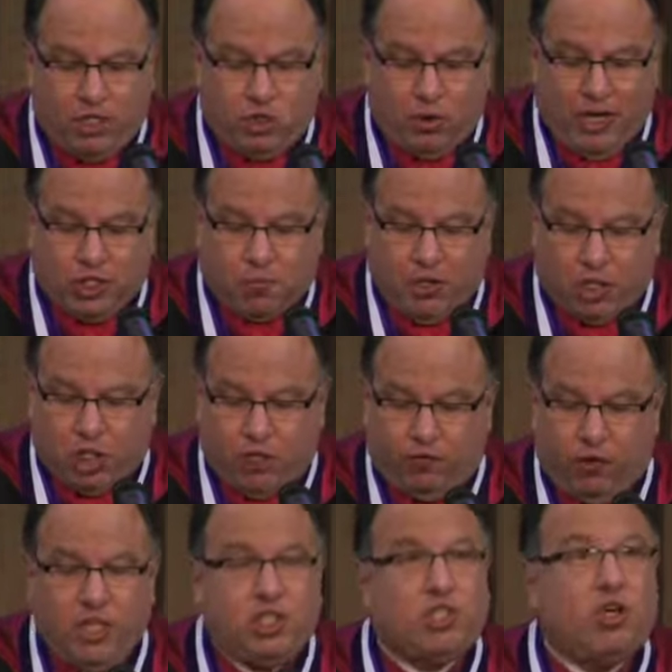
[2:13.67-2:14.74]
transmission of
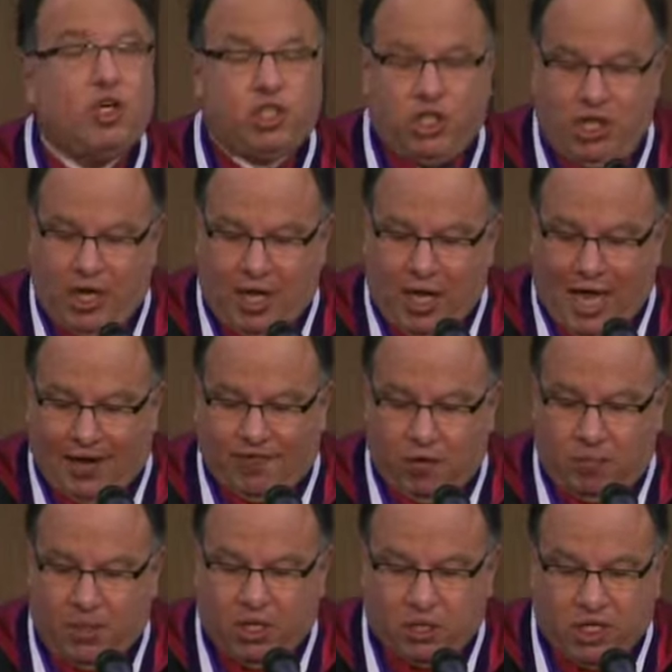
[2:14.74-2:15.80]
research and of the
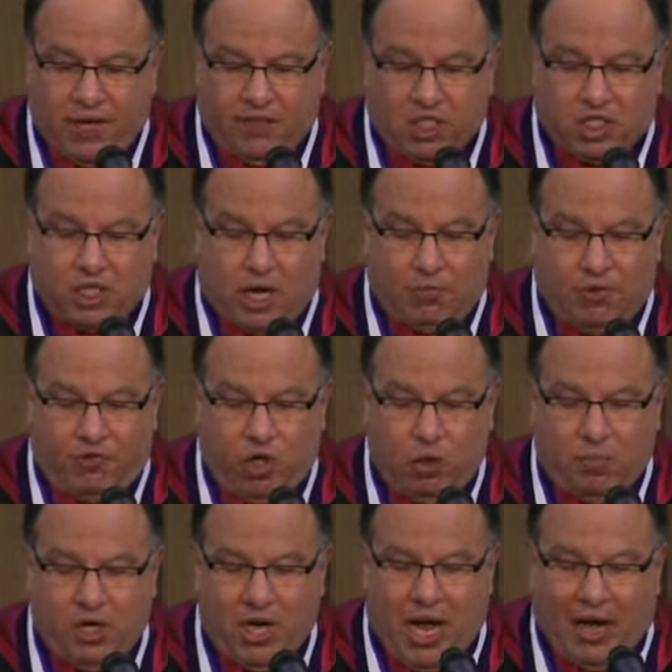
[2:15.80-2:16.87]
building of the sum of
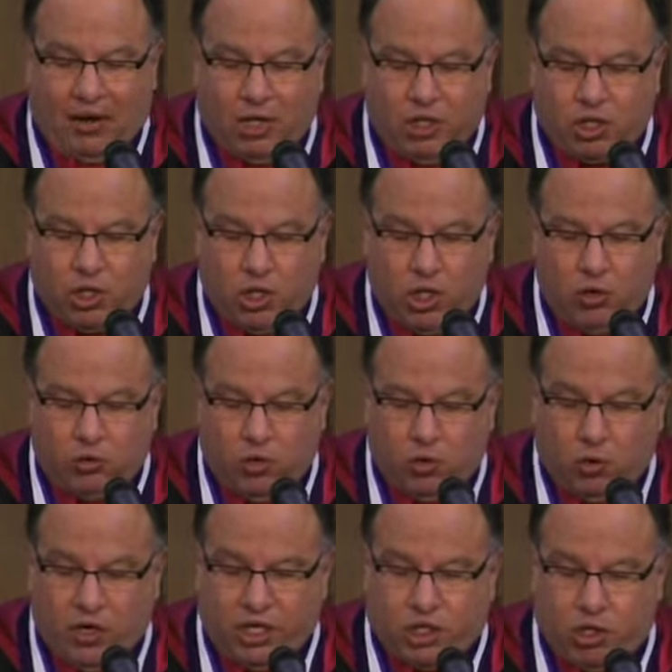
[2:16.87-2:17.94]
human knowledge through the
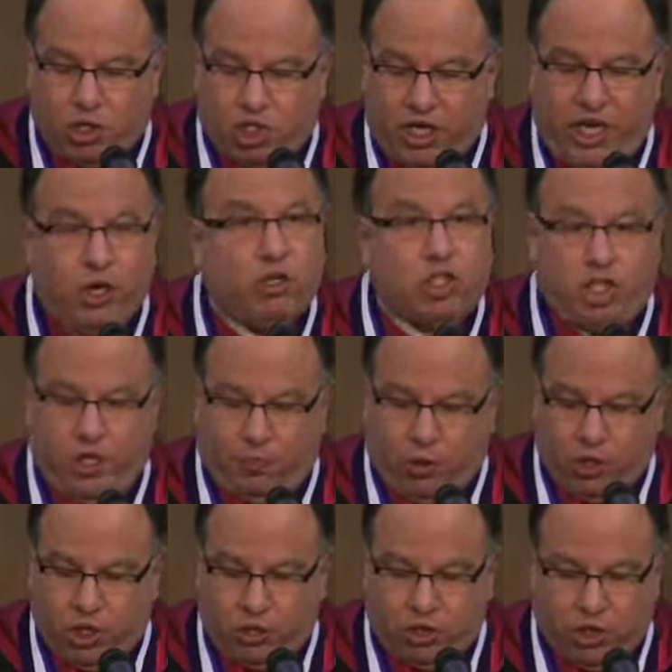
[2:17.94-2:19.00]
research he or she
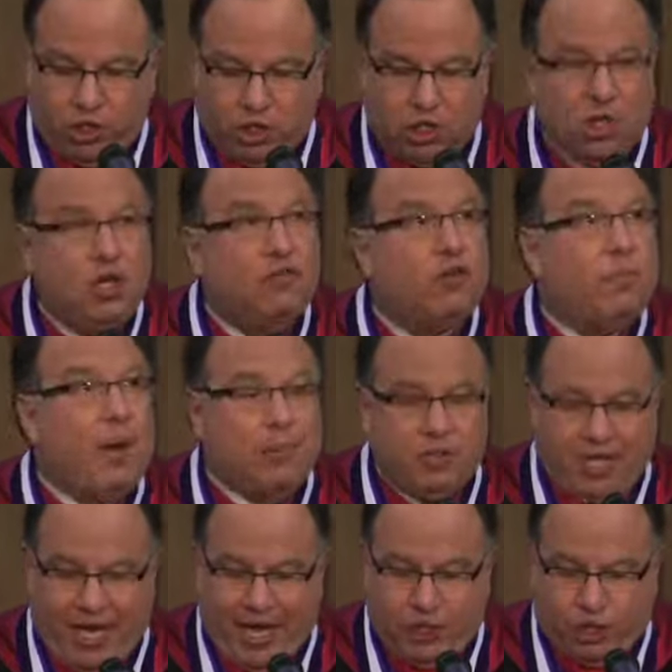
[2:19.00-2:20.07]
produces for
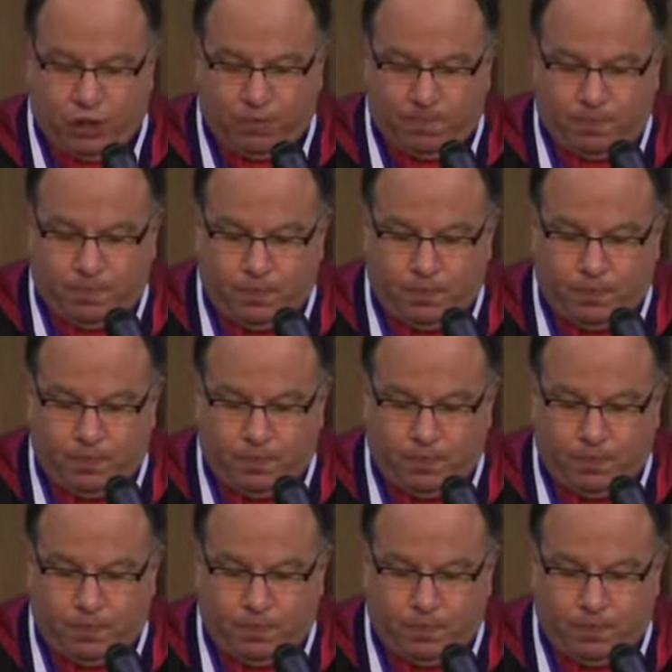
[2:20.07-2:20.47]
publication.